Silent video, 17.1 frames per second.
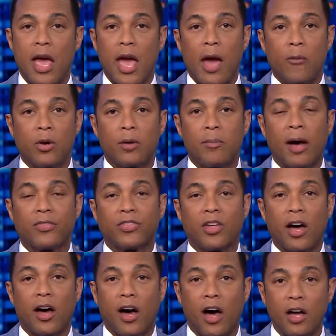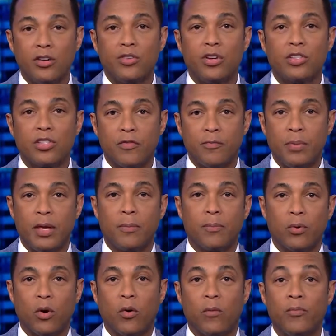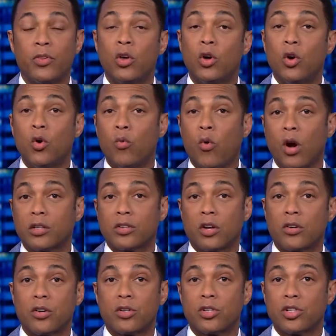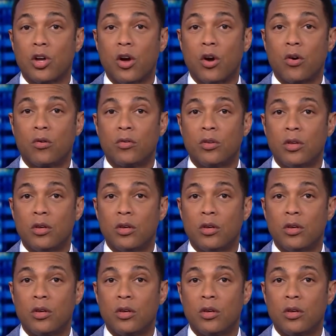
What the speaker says: And what about the hundreds of people who worked on her show